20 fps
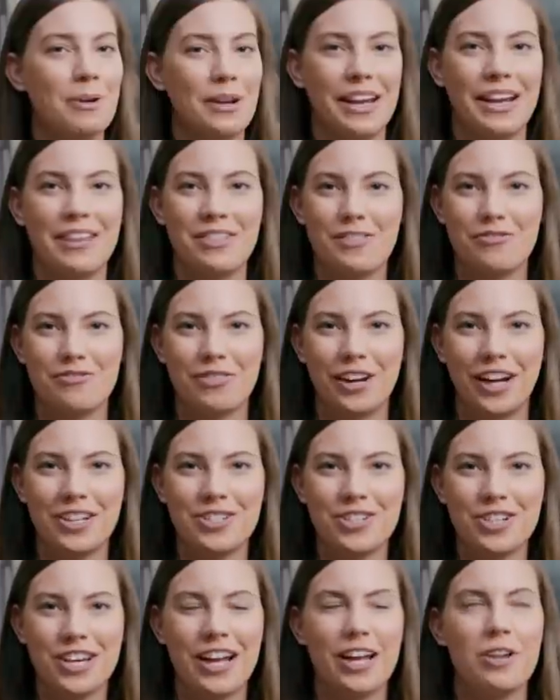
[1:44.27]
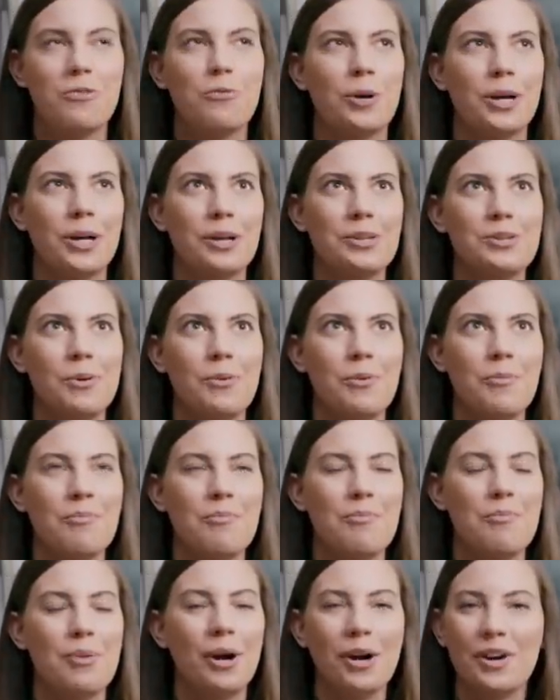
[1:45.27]
put it in the fridge. It works
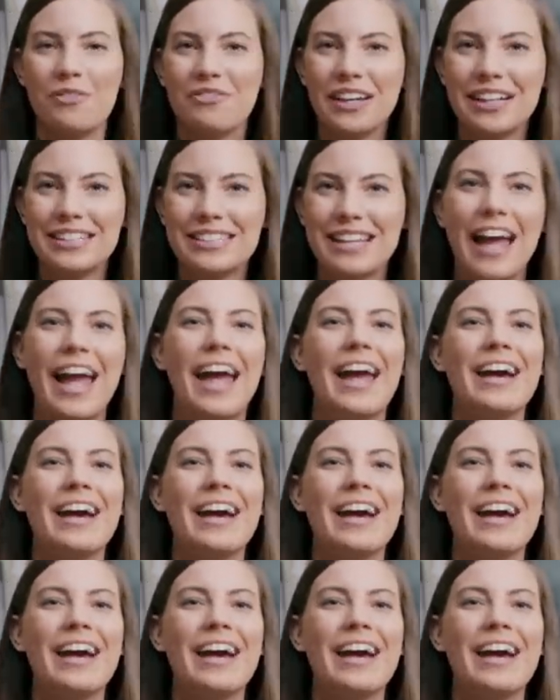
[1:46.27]
perfect,